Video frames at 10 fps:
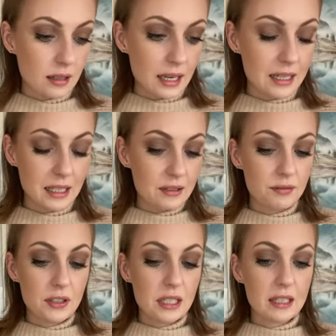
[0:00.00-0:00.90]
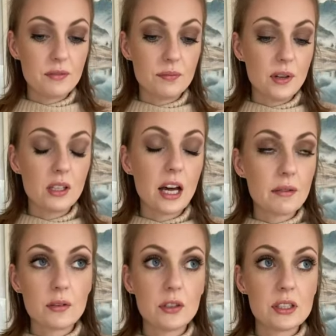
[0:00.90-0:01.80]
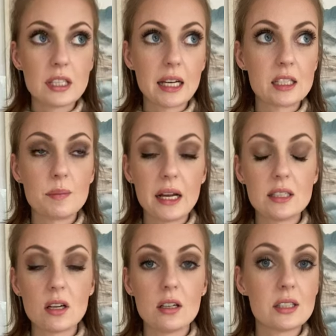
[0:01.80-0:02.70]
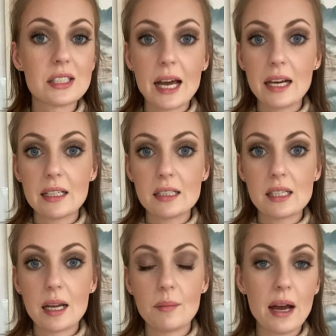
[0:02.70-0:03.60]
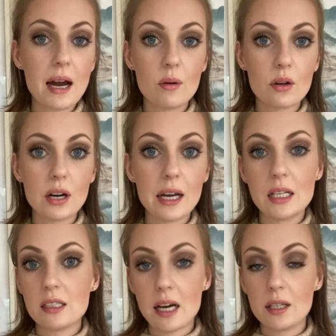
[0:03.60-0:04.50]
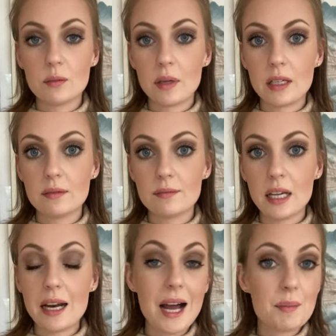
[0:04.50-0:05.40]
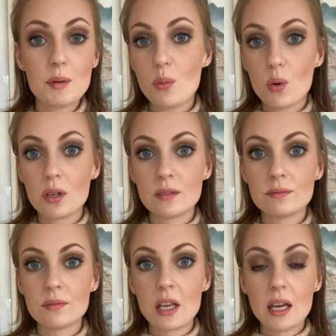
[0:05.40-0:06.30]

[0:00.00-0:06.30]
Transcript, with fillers: And it, it, a lot of it feels like it's based on status and power and entitlement and I'm important.